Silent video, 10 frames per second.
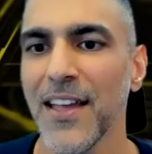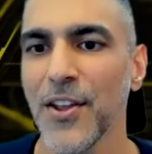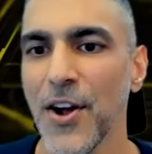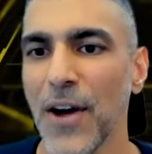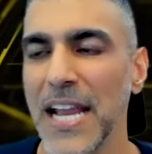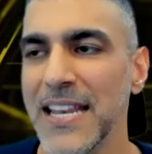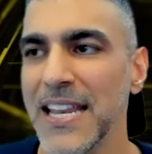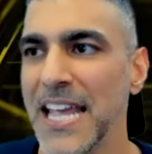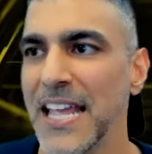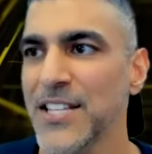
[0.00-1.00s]
you know and
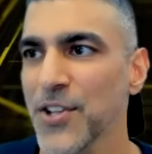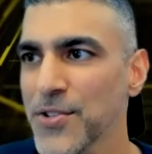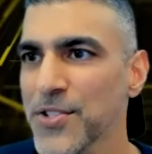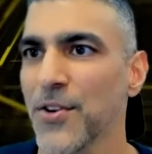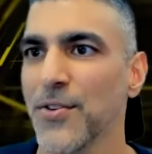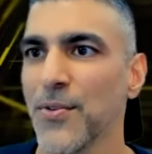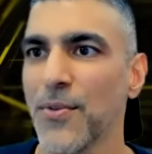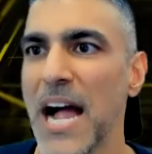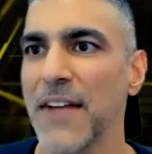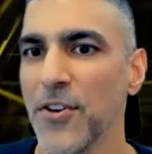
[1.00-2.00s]
it's also
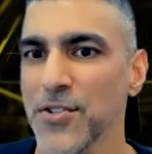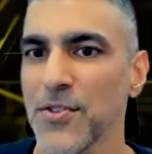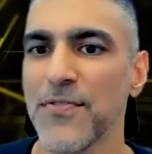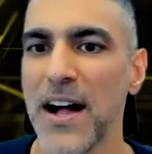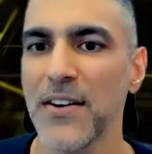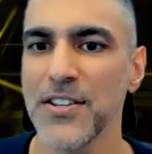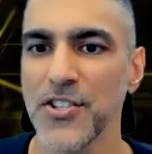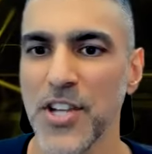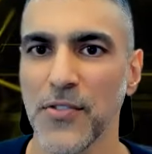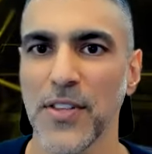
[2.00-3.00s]
i've also found it's
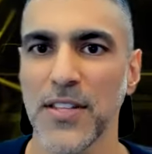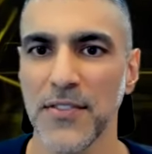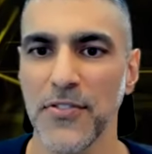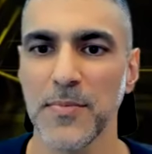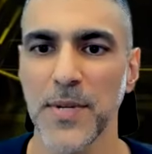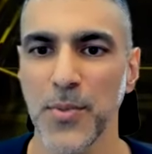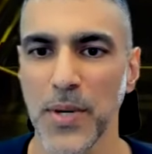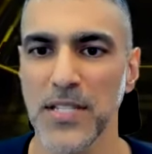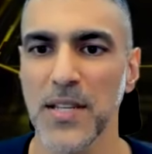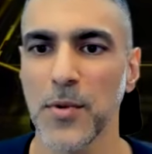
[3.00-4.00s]
generally the difference
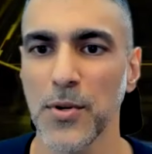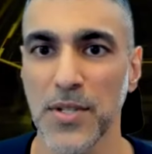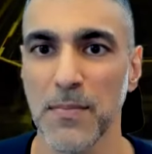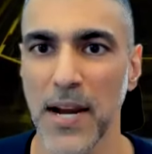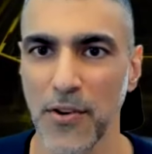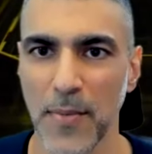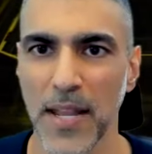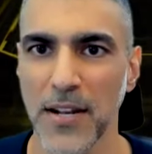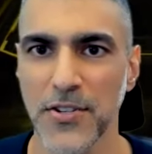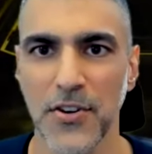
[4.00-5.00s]
between someone who's a
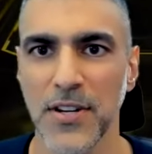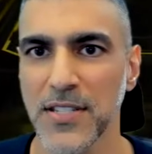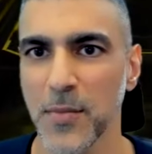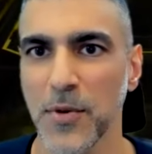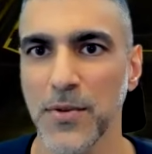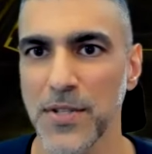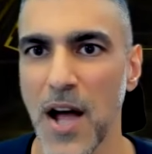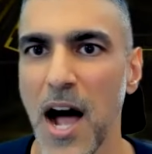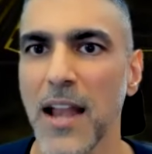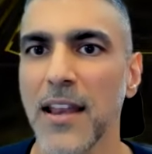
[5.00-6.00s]
micromanager and someone who's
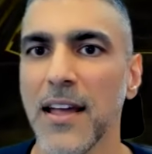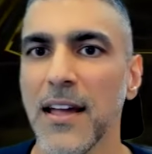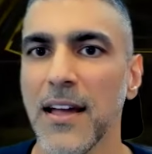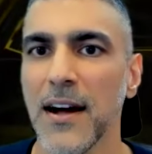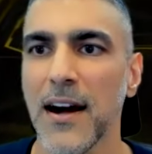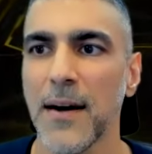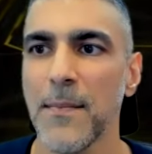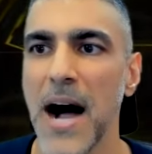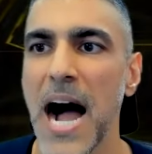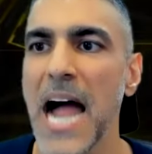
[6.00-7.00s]
not
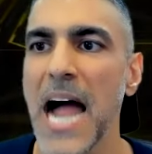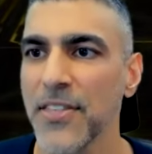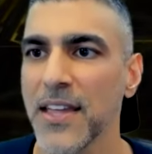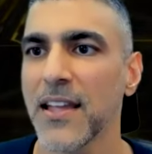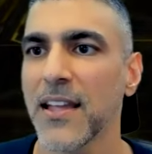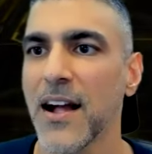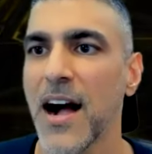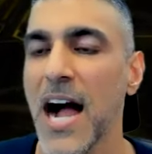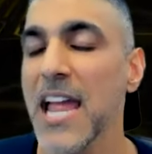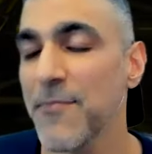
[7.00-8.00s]
um, i think
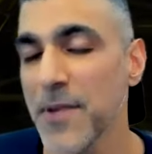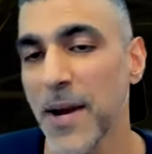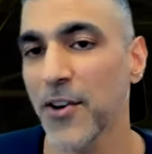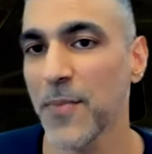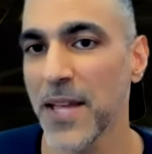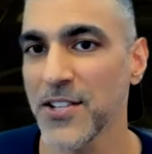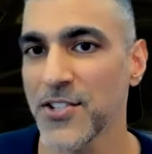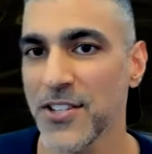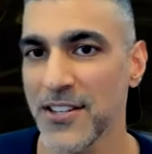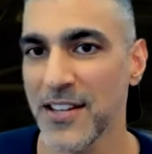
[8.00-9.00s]
i have been
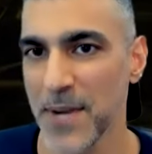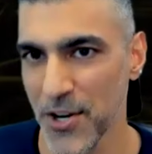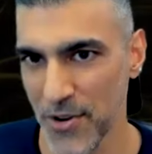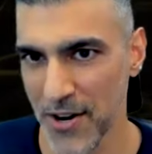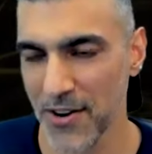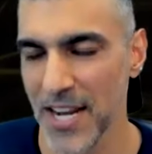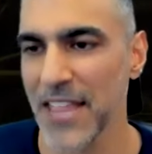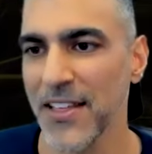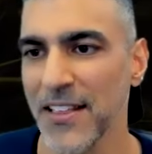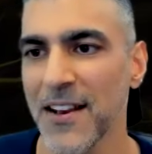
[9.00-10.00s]
micromanaged in my career and i
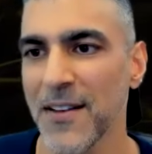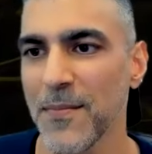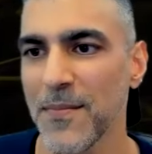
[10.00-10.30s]
think that